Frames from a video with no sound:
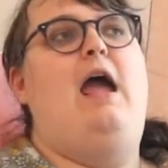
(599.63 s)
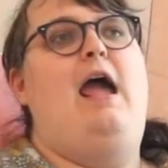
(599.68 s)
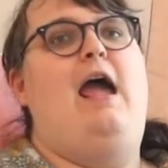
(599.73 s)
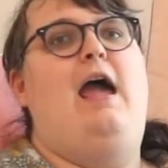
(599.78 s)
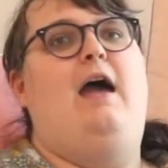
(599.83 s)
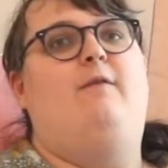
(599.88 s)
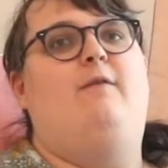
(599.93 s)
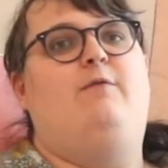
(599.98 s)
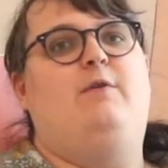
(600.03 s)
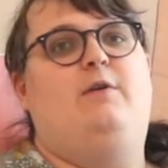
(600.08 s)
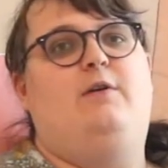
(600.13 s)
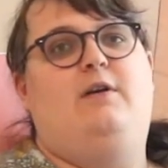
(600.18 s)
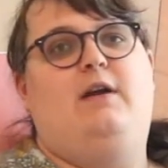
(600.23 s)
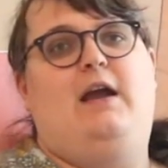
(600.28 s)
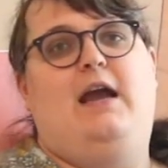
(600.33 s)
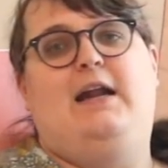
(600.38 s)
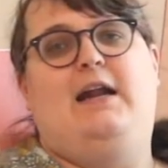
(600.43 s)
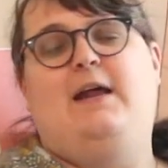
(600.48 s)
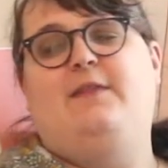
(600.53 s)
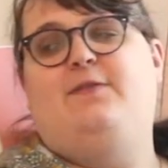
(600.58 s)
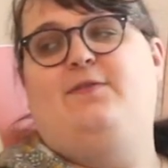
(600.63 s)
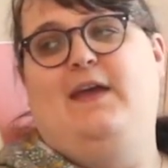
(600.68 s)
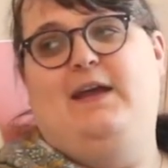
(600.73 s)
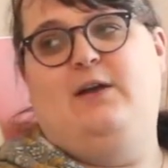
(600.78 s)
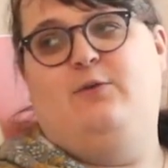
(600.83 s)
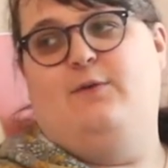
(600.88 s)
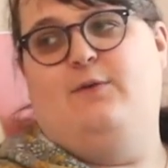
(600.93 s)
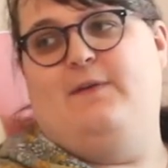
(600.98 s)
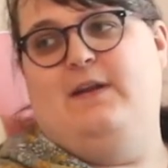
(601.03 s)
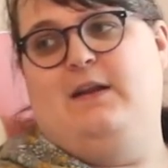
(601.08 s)
ever. And I
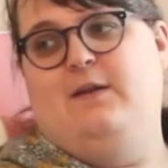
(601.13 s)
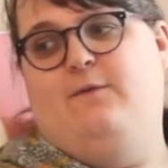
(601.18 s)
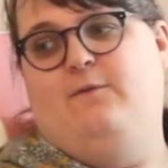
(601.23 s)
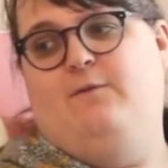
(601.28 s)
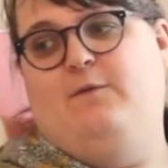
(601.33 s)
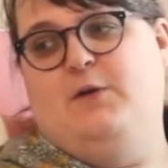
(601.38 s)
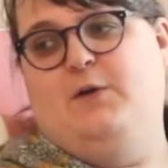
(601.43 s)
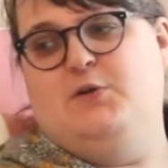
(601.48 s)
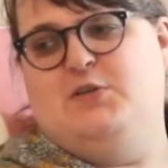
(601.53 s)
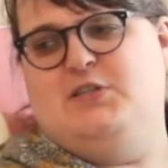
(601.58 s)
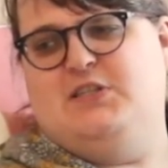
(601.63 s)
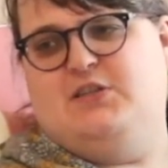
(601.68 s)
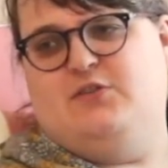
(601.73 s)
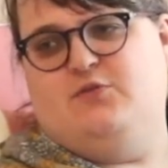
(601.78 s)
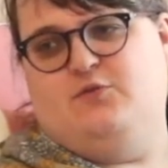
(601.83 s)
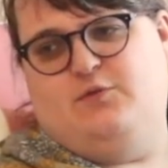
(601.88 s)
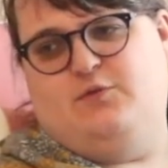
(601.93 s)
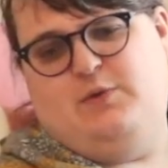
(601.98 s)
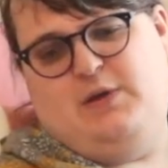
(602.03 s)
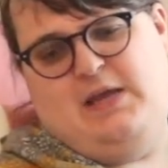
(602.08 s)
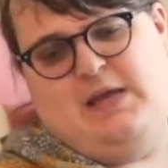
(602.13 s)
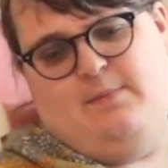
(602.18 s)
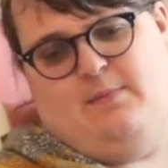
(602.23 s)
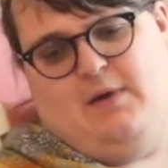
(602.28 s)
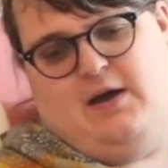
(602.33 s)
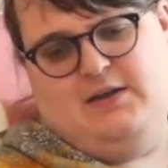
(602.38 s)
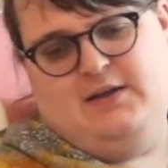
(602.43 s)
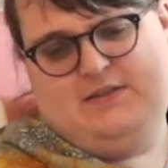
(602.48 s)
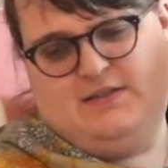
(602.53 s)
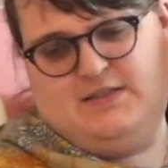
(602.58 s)
think within the first 3
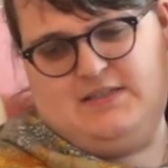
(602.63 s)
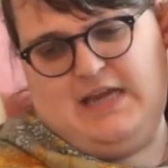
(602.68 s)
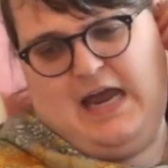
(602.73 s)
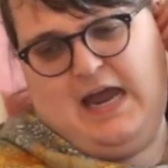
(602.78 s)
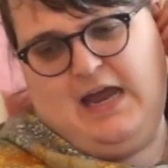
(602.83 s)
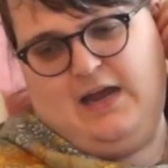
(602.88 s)
months,